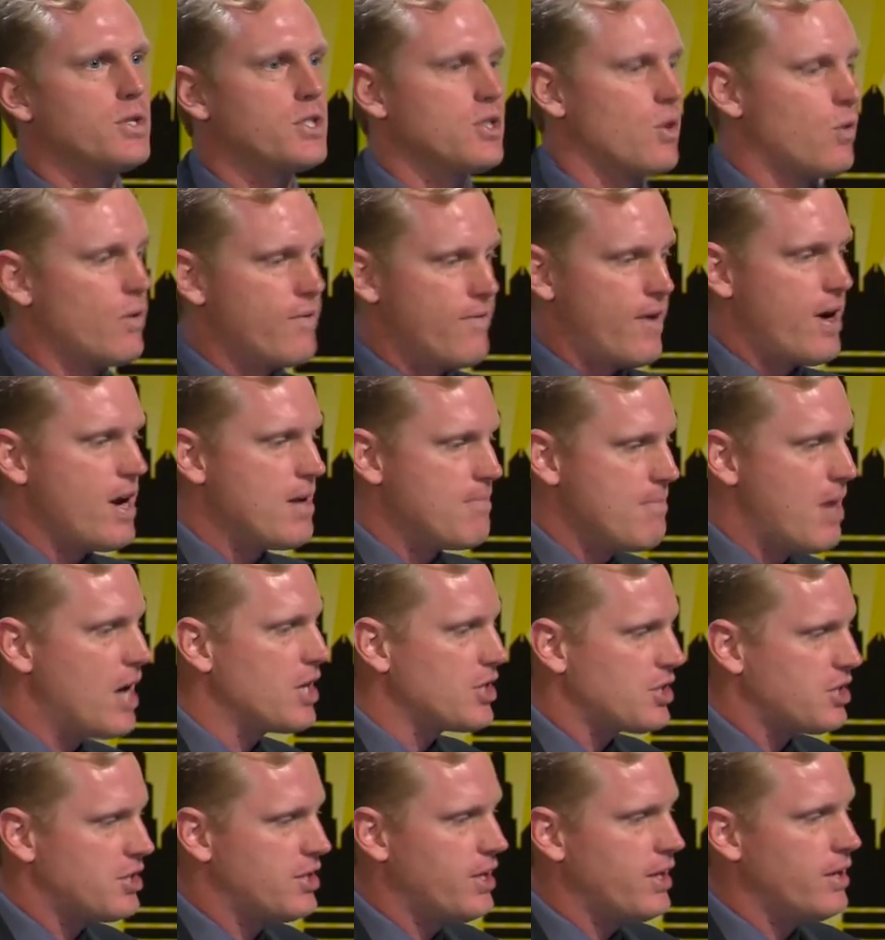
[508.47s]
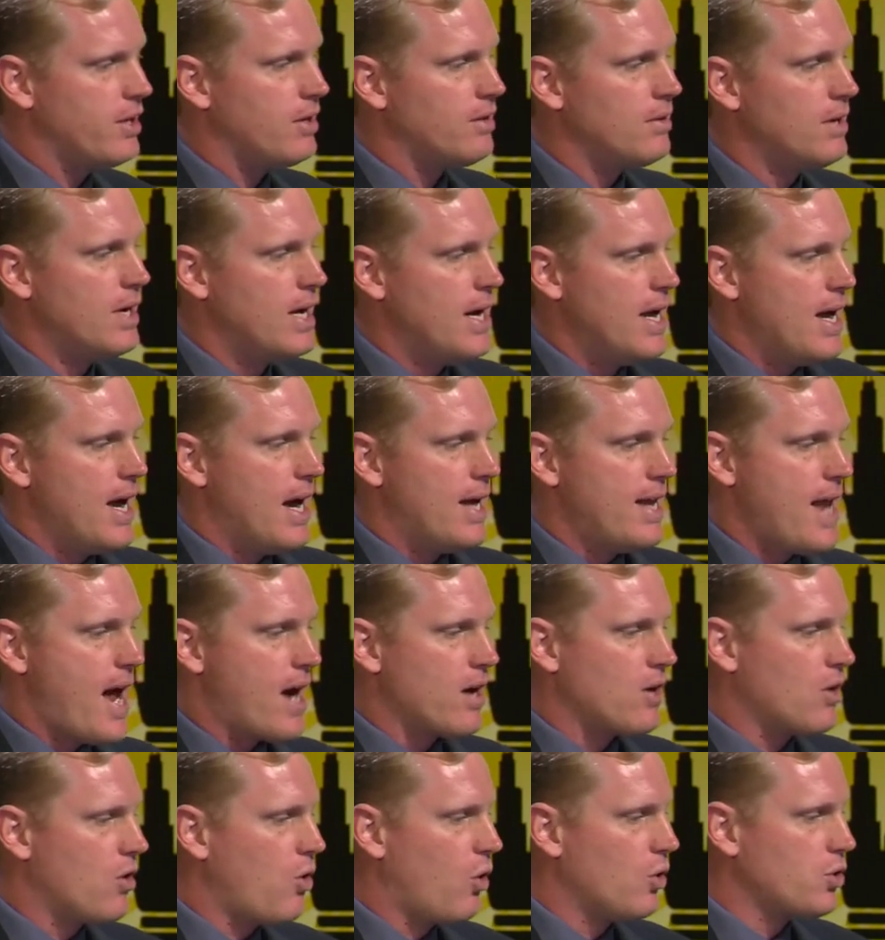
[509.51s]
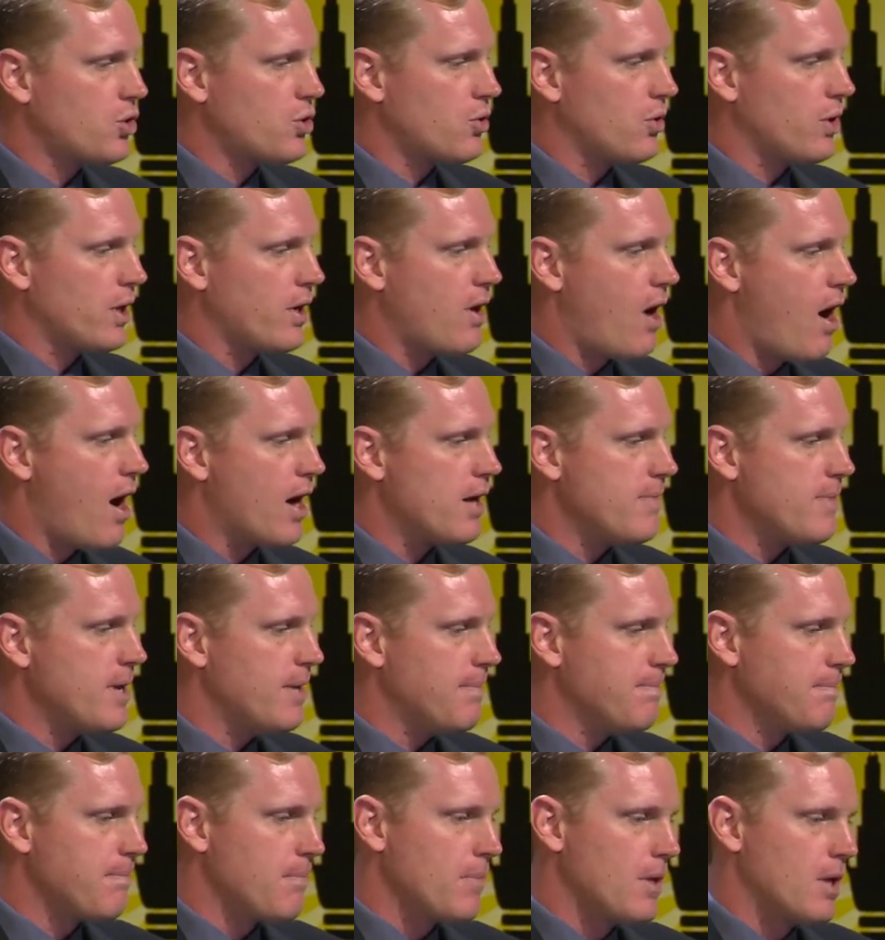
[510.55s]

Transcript: So we're very much still an agricultural economy.